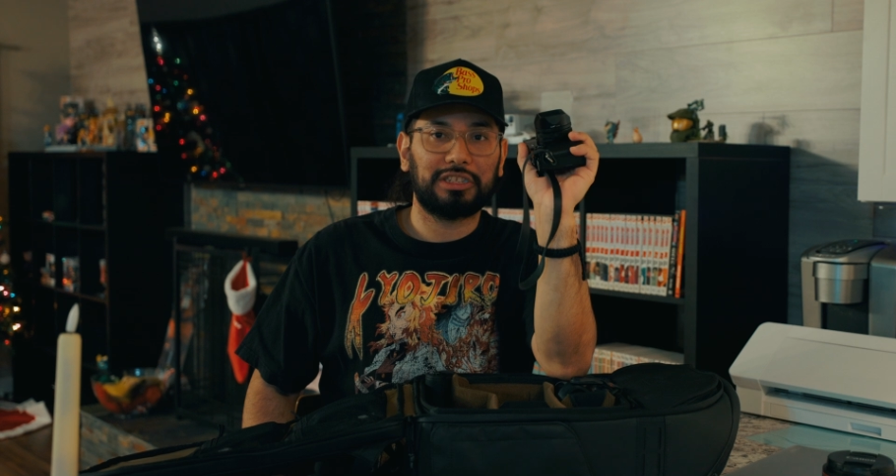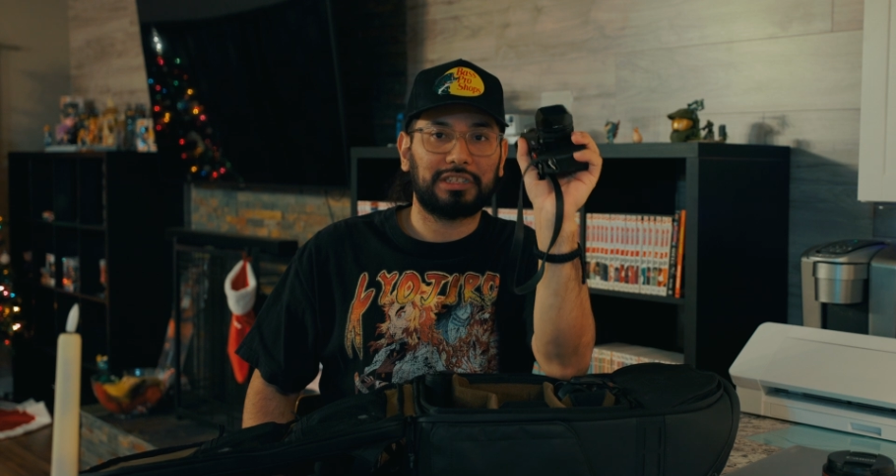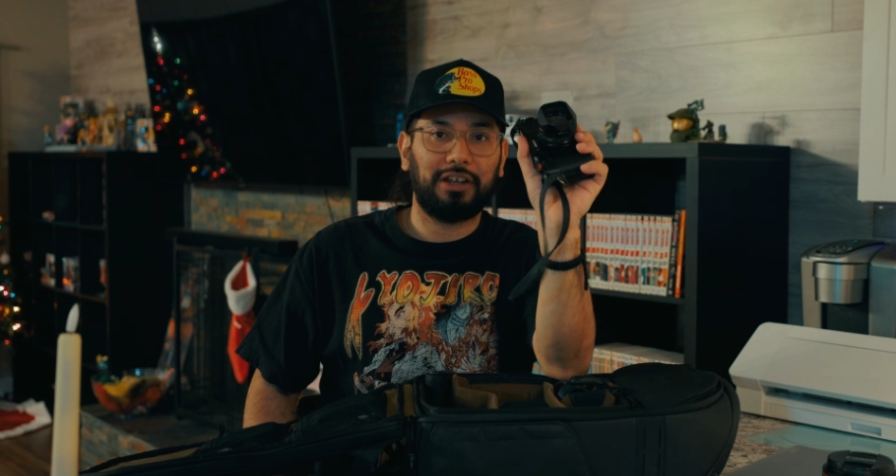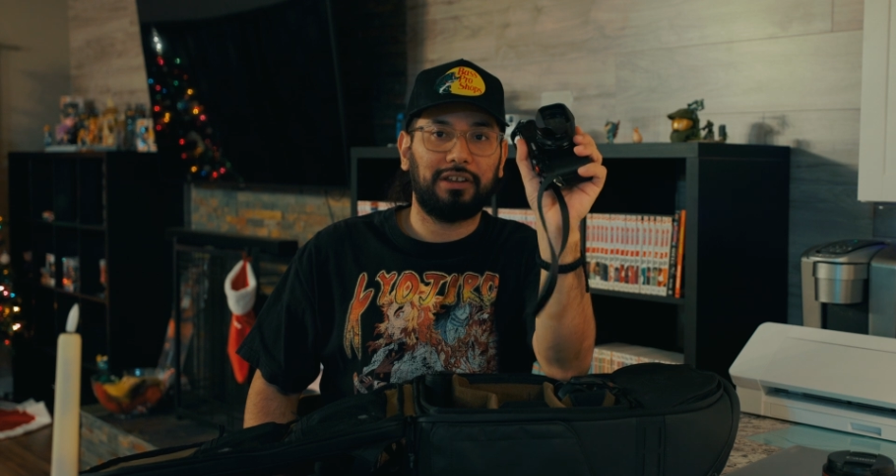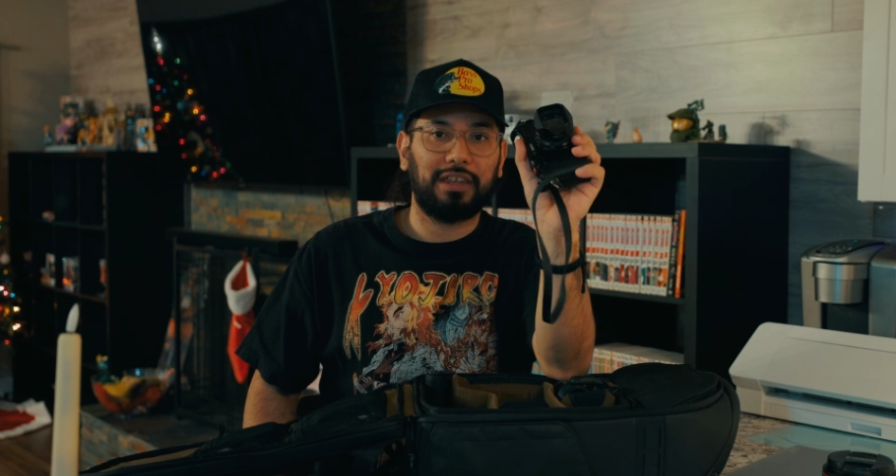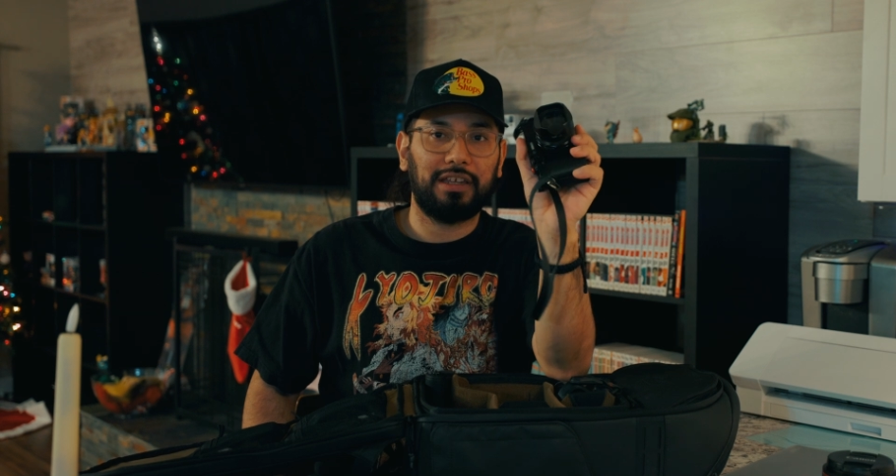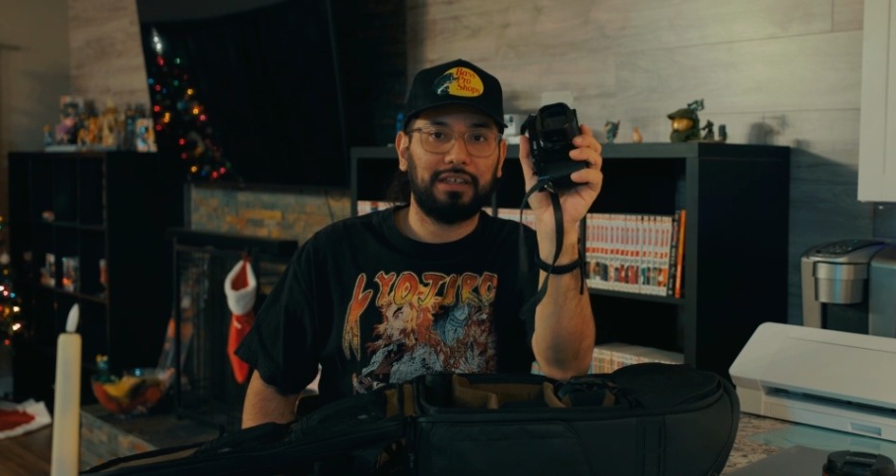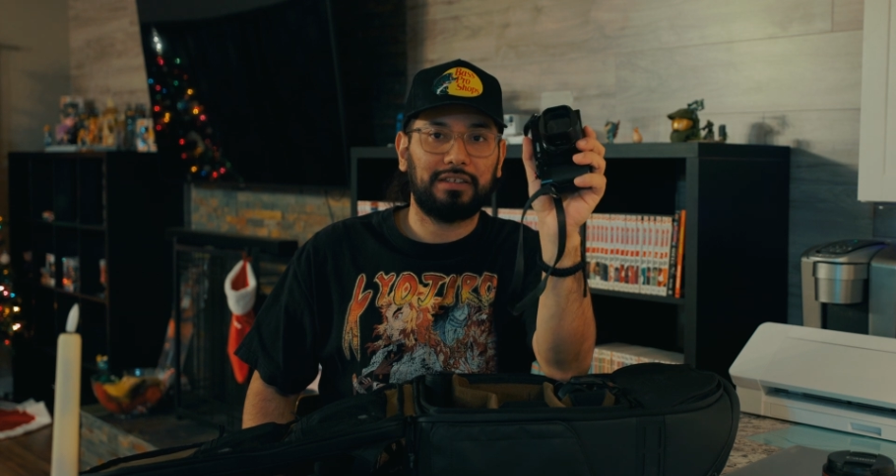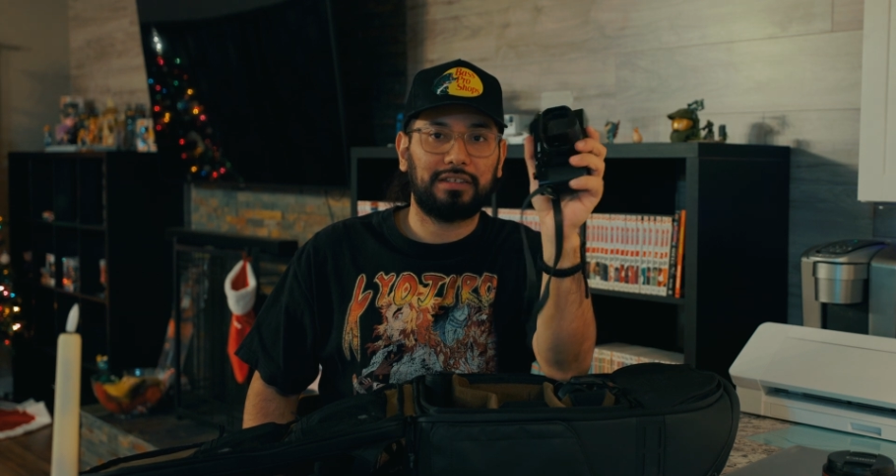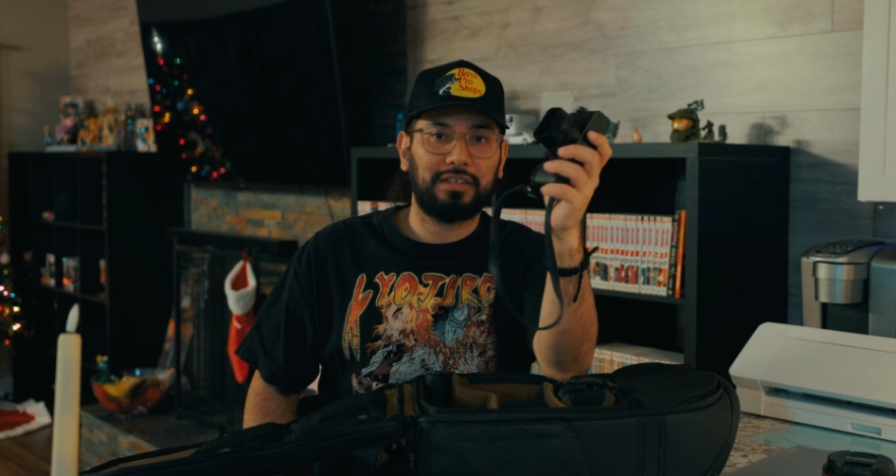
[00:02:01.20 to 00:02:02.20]
just carry
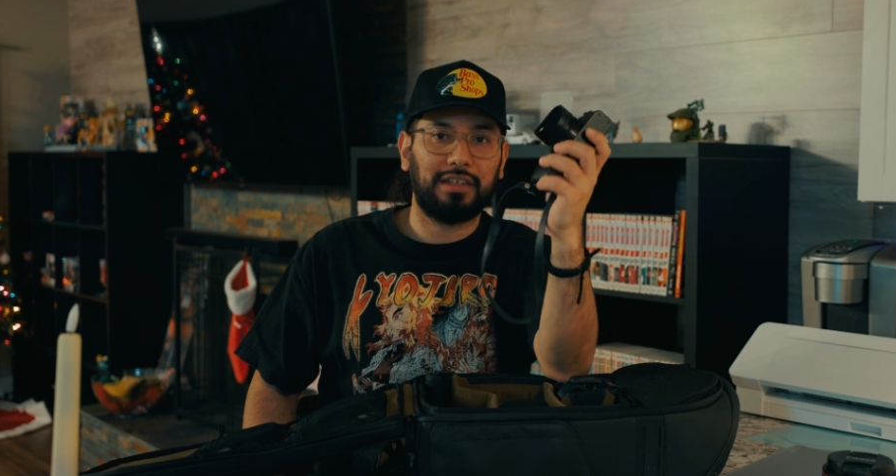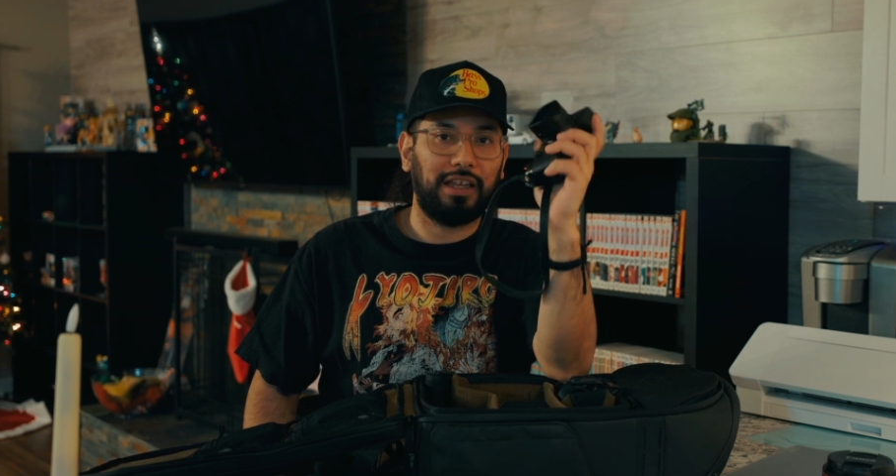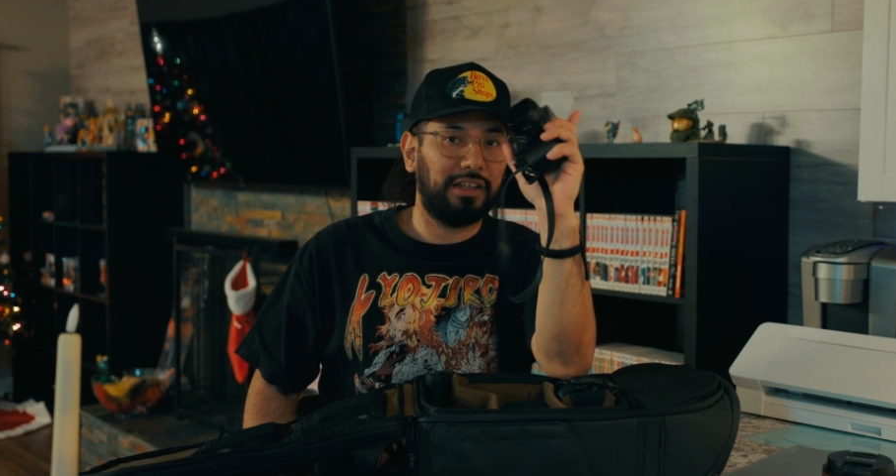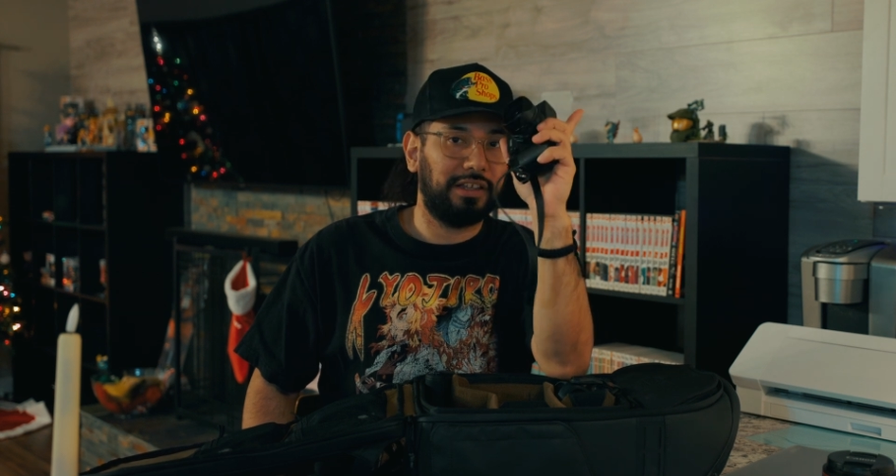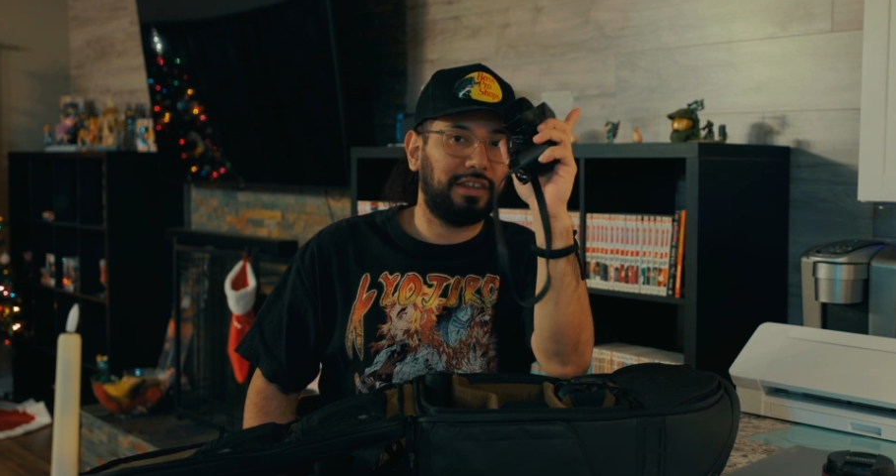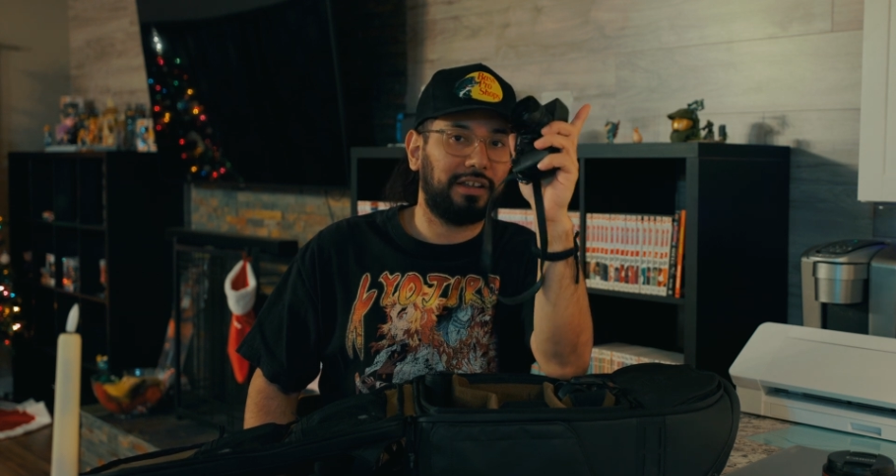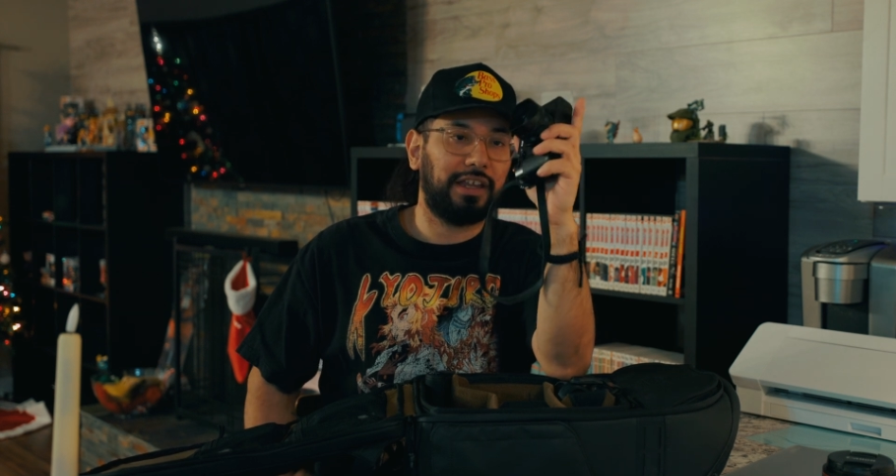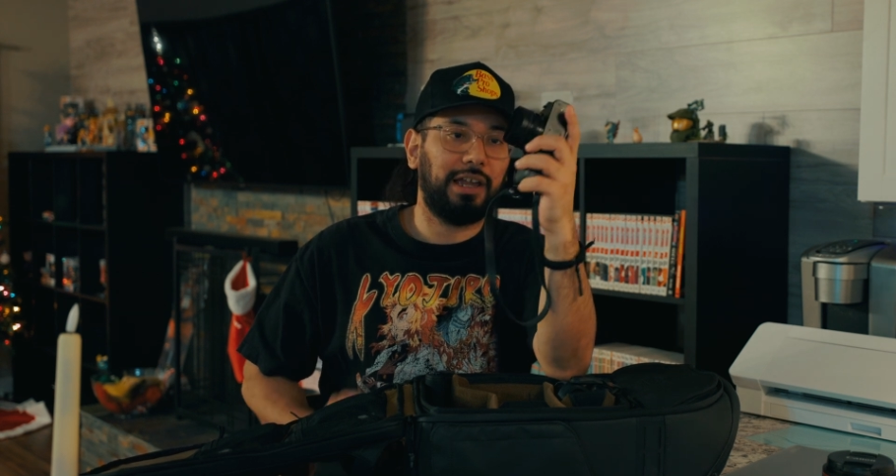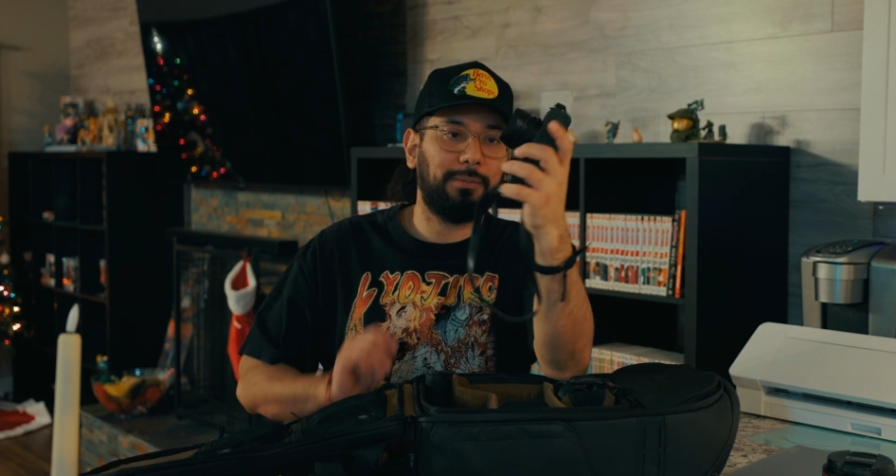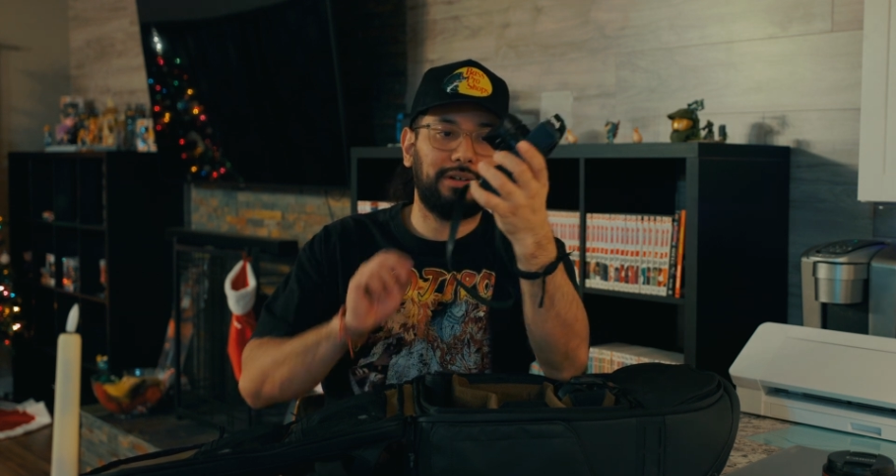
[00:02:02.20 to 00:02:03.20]
this and another
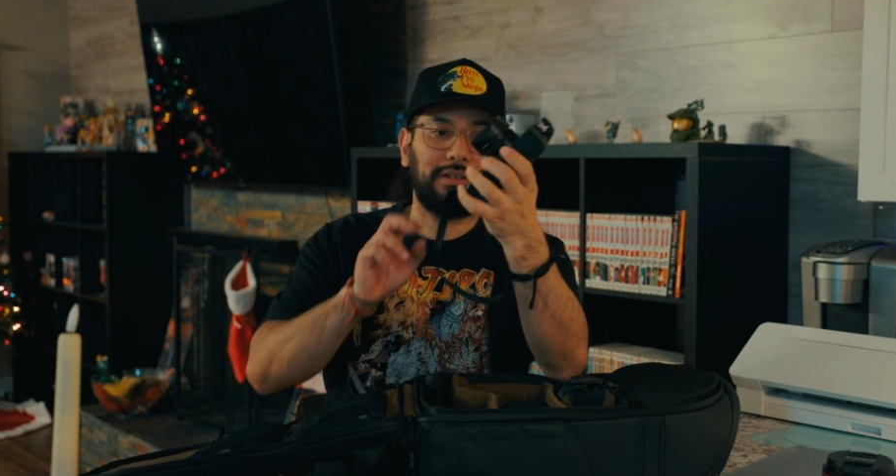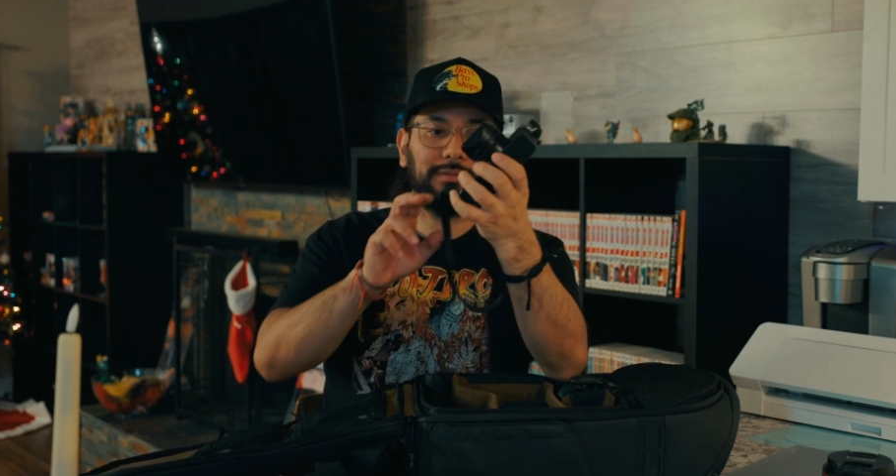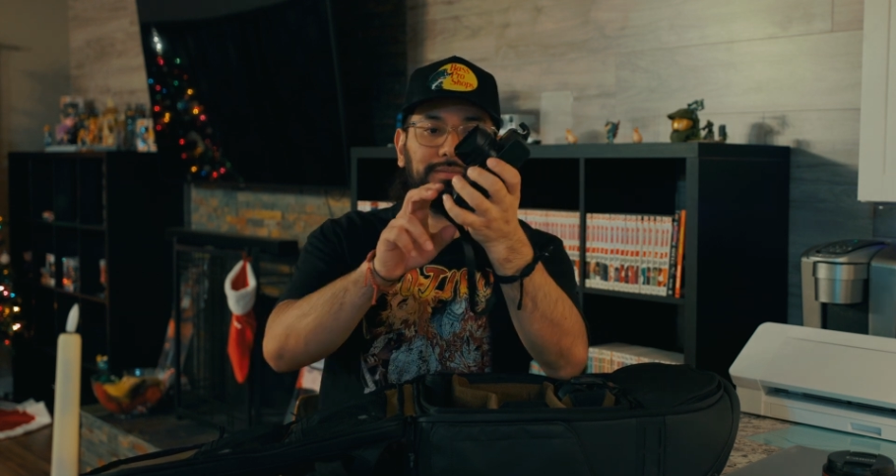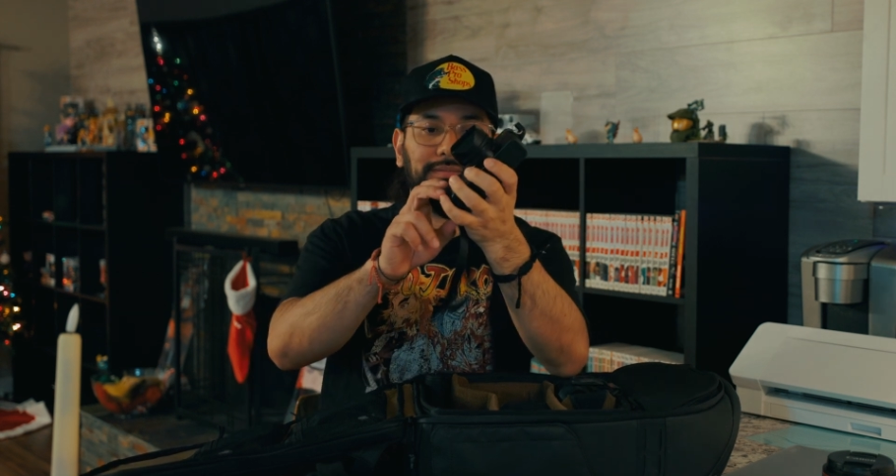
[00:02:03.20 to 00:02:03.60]
camera.